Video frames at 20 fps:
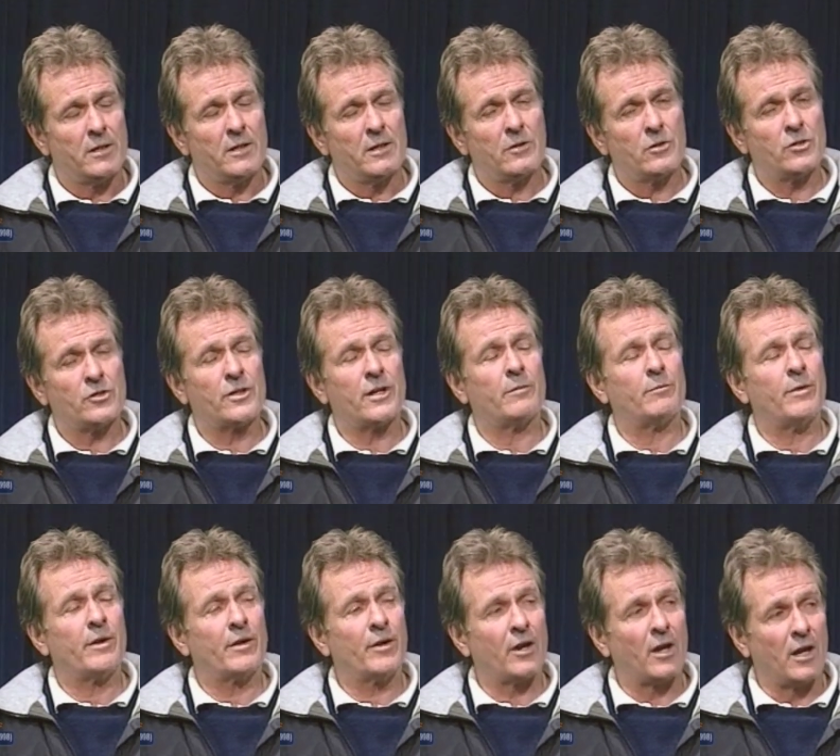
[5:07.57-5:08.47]
of course, they had
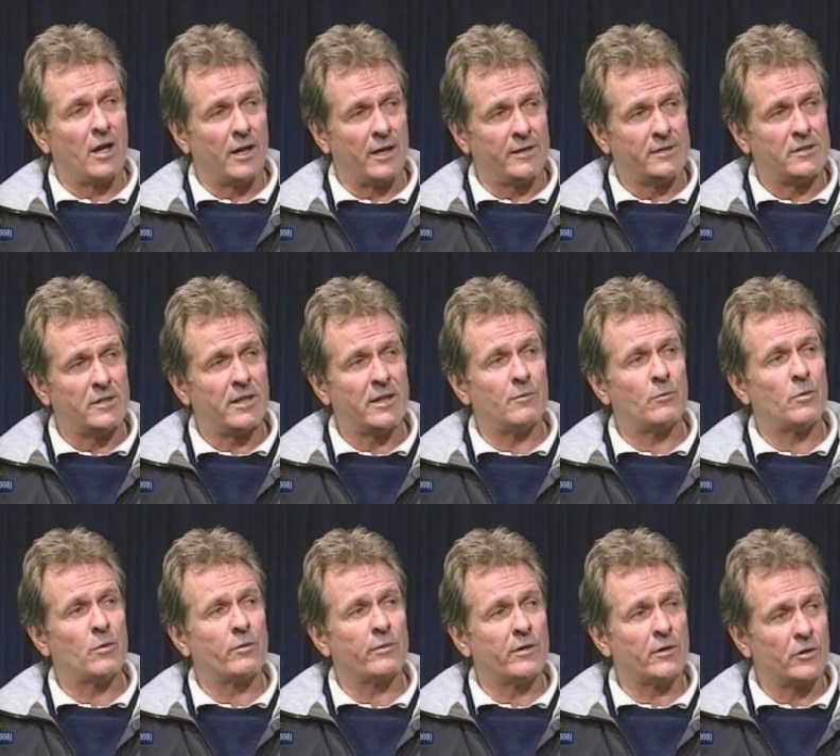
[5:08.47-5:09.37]
better lines and they had
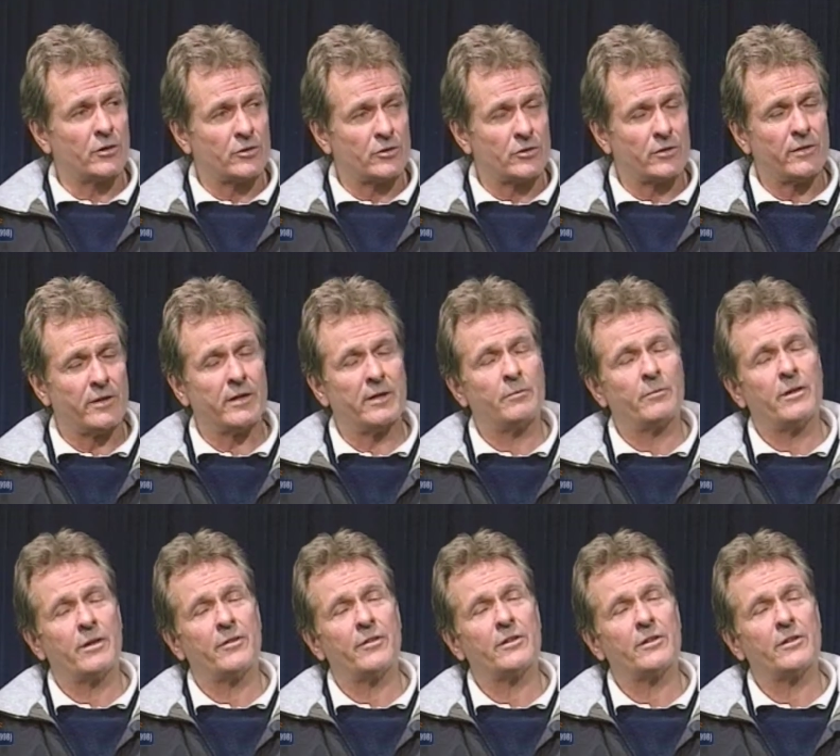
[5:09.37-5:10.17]
more rehearsal and they had better mm-hmm.